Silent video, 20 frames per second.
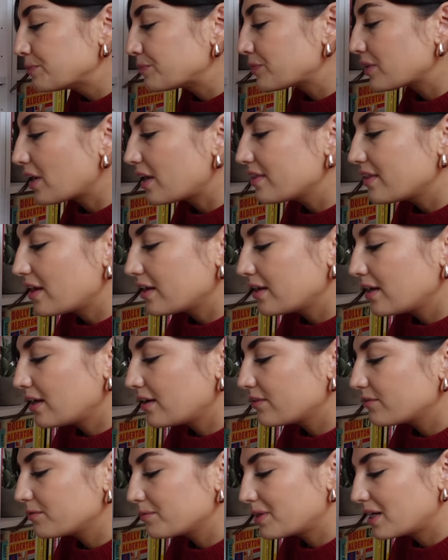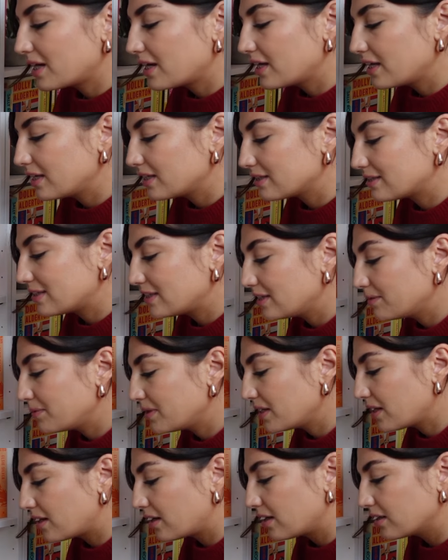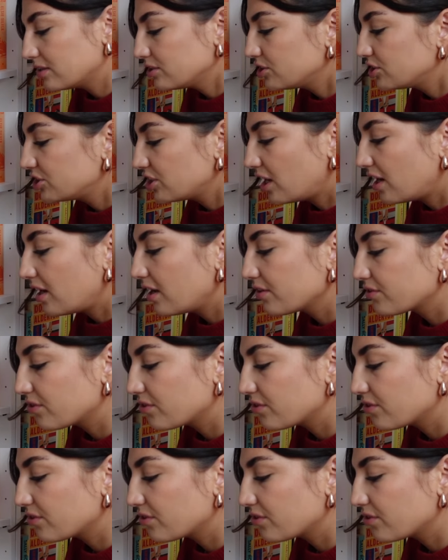I then have my TBR jar.